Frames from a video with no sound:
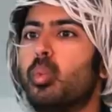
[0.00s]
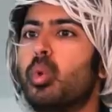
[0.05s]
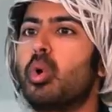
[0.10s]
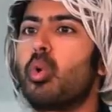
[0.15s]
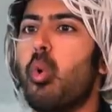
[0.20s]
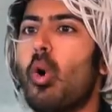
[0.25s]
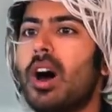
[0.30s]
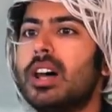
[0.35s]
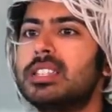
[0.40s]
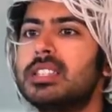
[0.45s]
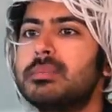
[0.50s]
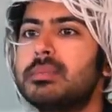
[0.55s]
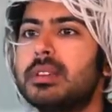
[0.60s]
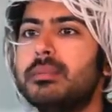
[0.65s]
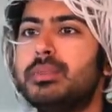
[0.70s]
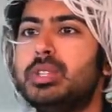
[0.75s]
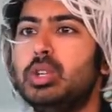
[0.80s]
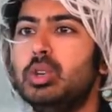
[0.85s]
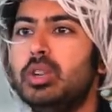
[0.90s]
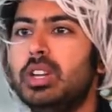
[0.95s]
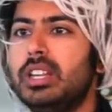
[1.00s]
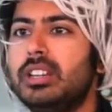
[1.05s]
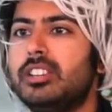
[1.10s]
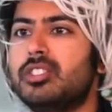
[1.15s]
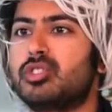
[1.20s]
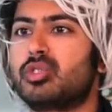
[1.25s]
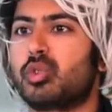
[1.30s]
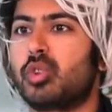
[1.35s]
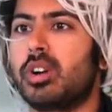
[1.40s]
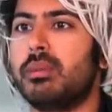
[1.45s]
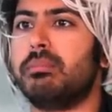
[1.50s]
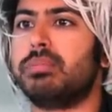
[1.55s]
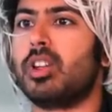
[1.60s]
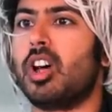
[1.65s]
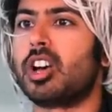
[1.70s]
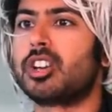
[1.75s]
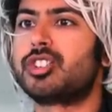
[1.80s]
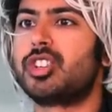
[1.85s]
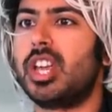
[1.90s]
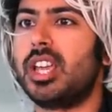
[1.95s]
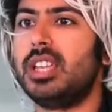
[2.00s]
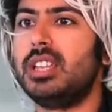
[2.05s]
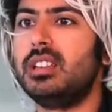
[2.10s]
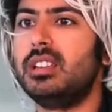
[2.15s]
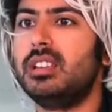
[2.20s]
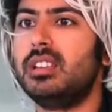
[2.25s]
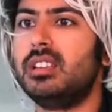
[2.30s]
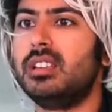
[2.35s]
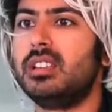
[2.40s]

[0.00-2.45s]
Will quantum computing destroy blockchain?